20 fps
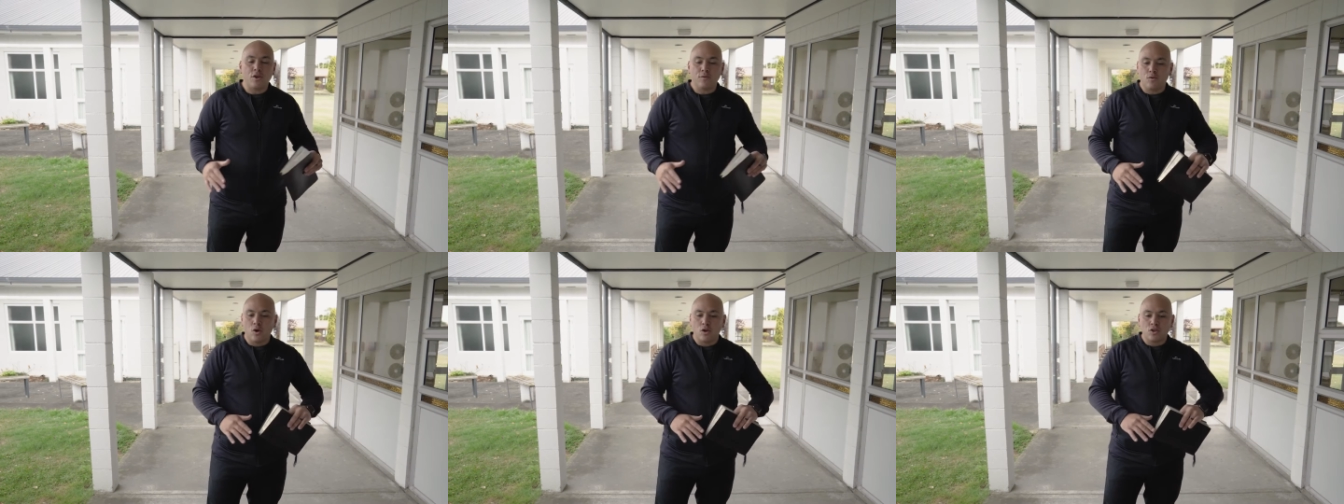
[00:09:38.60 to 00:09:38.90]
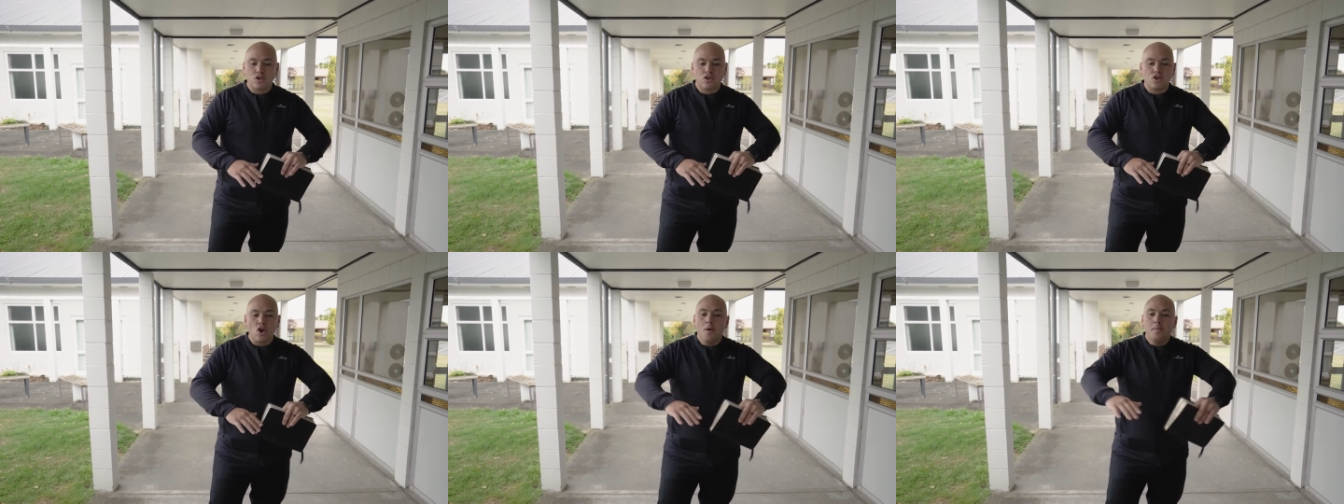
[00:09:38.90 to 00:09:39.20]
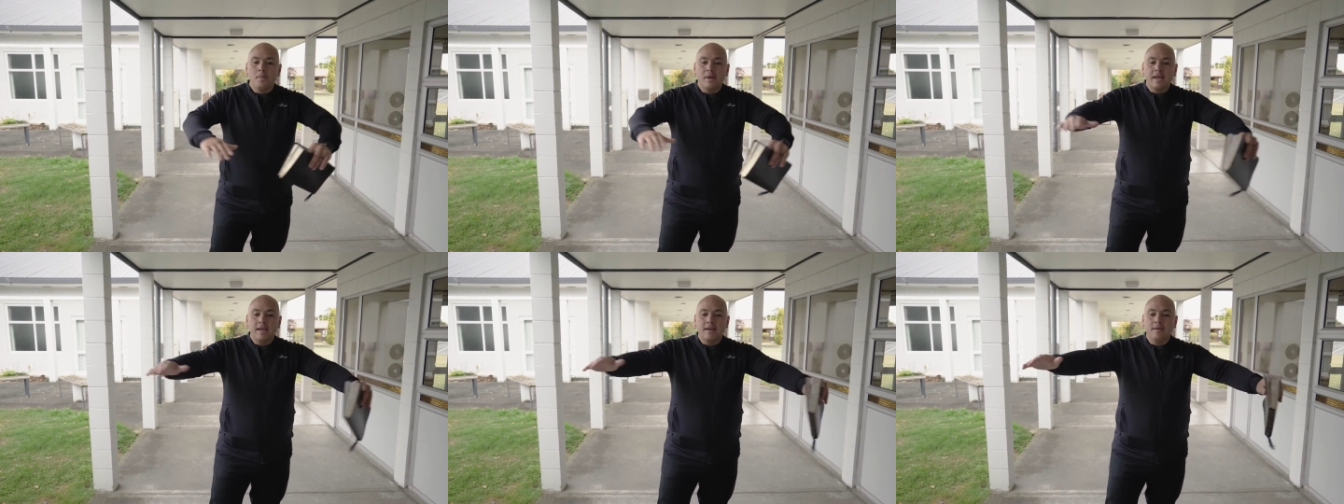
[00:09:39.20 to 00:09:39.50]
you've got so
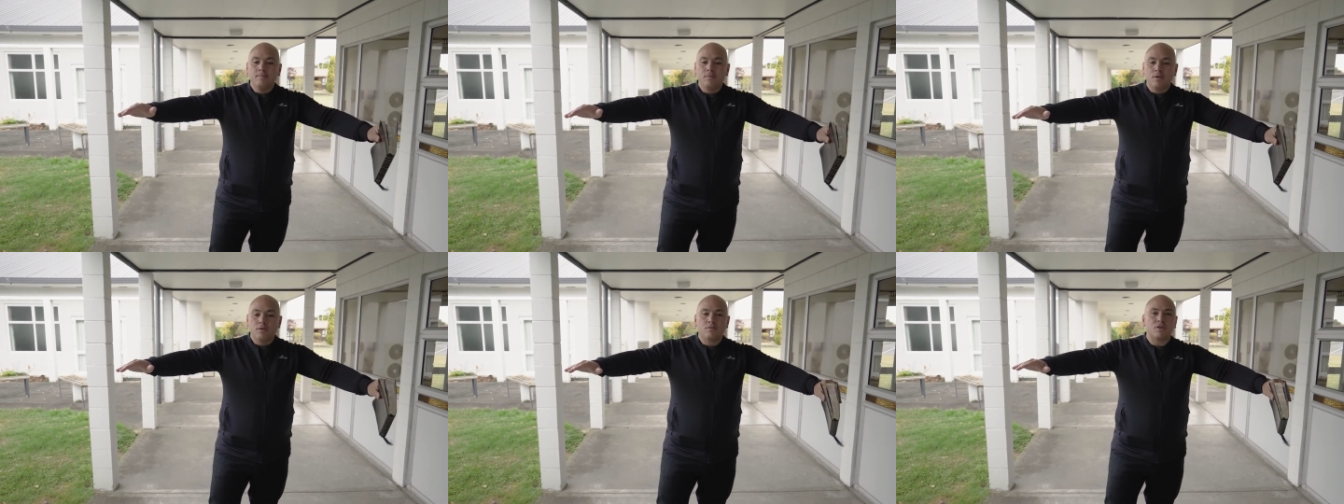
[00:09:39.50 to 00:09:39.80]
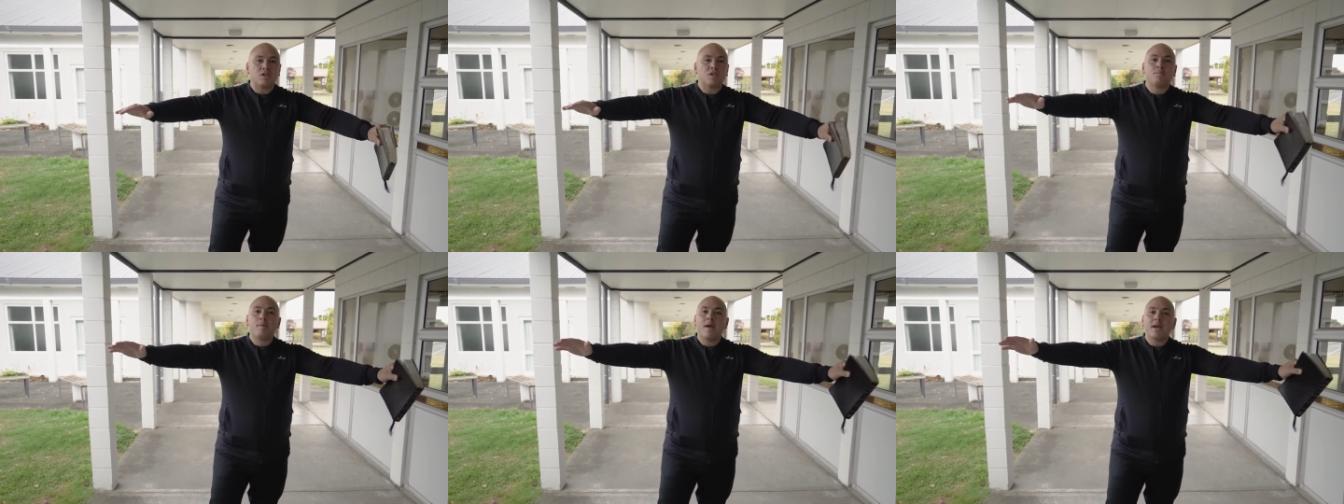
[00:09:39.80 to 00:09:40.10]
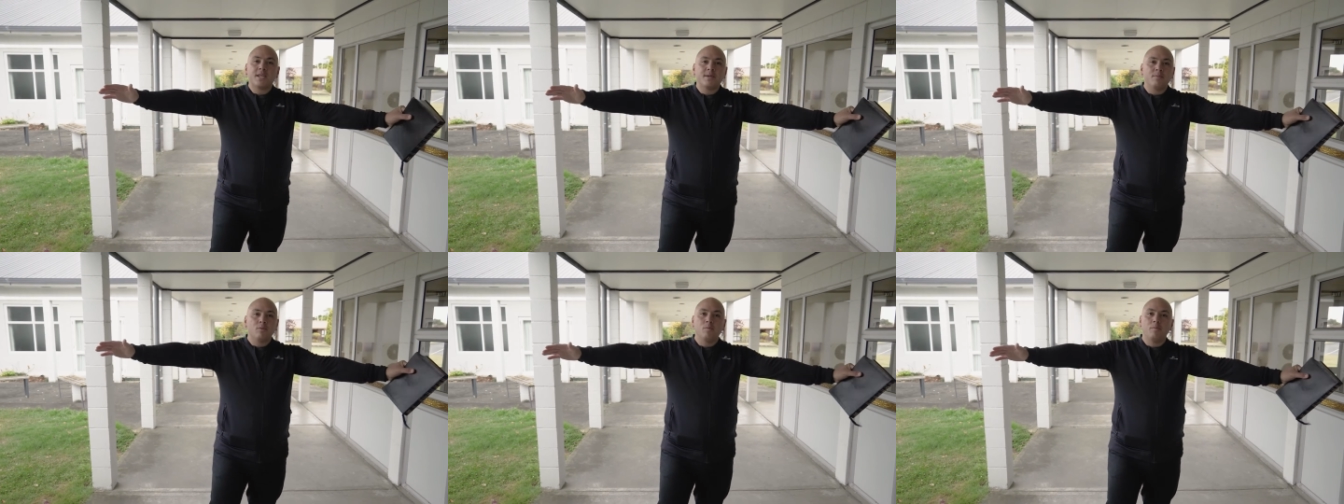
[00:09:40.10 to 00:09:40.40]
many
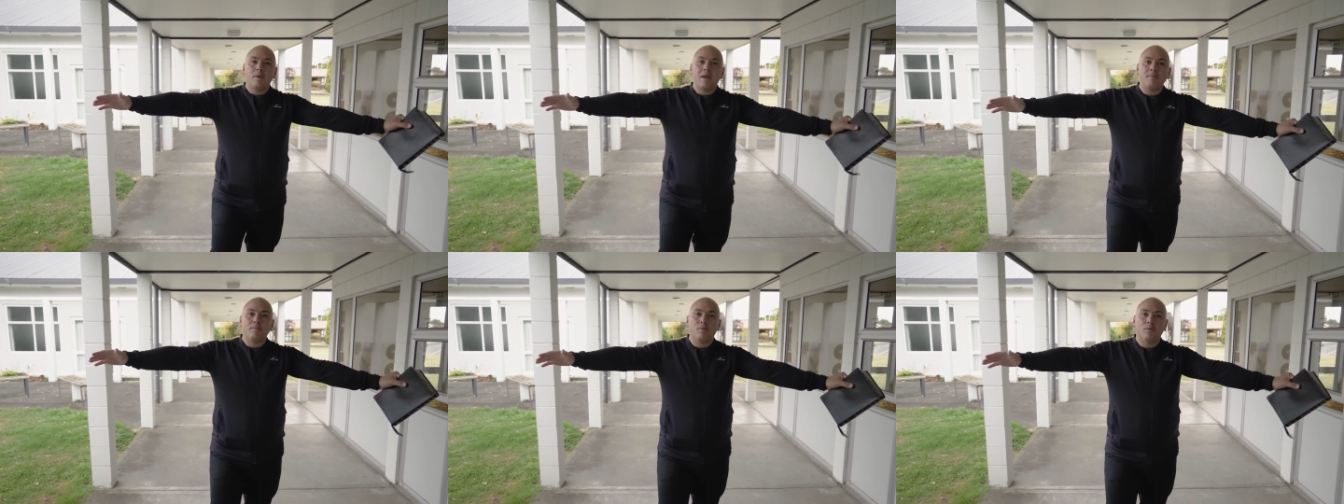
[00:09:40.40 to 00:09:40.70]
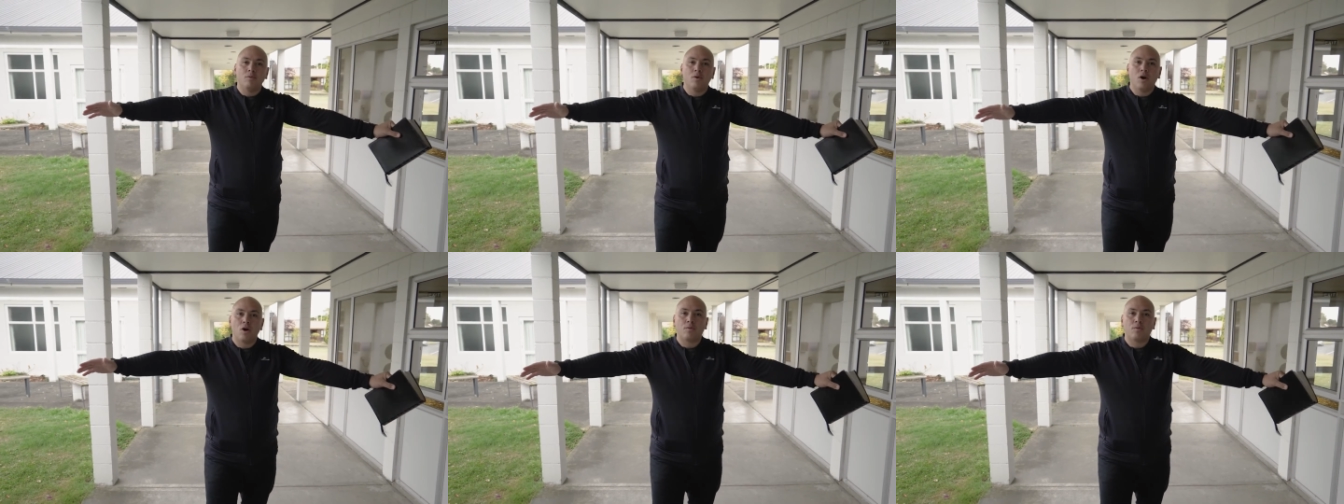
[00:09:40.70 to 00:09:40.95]
respectable people